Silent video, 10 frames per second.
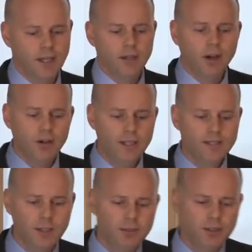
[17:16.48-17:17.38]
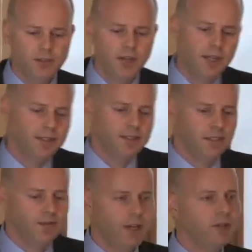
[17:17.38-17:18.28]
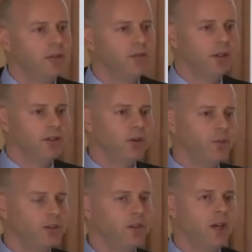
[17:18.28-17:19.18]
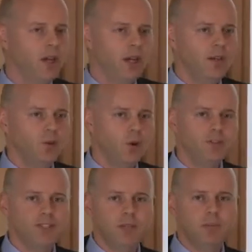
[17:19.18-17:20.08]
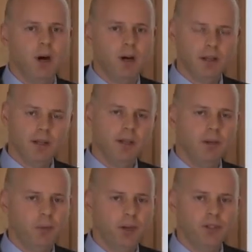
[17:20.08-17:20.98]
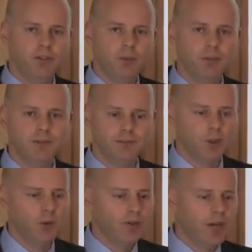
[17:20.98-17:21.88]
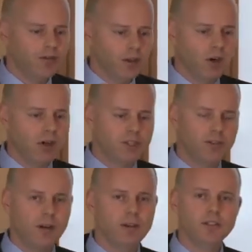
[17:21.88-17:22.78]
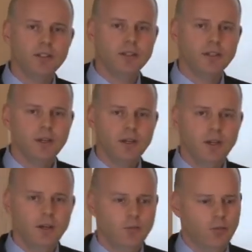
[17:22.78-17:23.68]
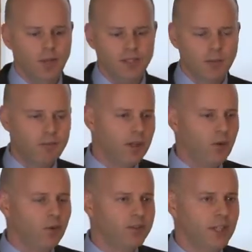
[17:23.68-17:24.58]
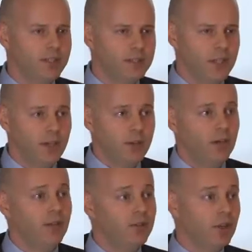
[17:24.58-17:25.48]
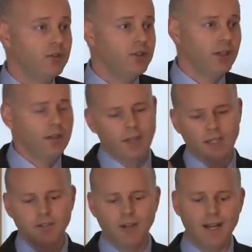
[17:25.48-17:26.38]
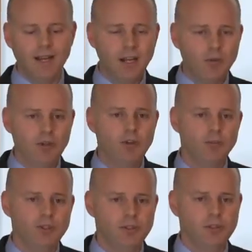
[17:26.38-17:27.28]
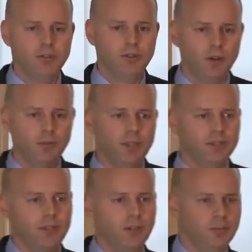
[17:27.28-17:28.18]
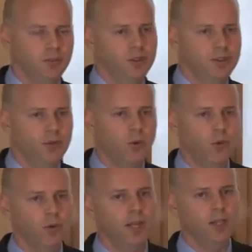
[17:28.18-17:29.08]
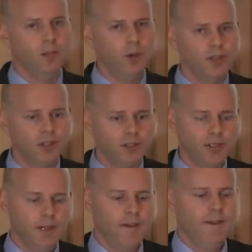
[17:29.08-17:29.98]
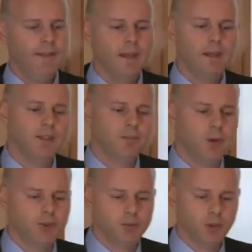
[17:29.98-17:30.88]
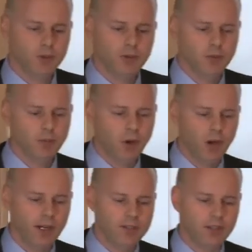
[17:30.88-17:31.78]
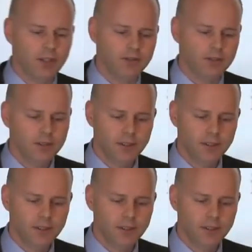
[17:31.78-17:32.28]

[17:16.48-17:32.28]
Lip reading: The only exception to that is if that written option is offset by a purchase option. So when you have a collar strategy, where there's something that offsets, you have to go check that it's not a net written option, so it's got to be a zero position or net purchased, then it is possible to apply hedge accounting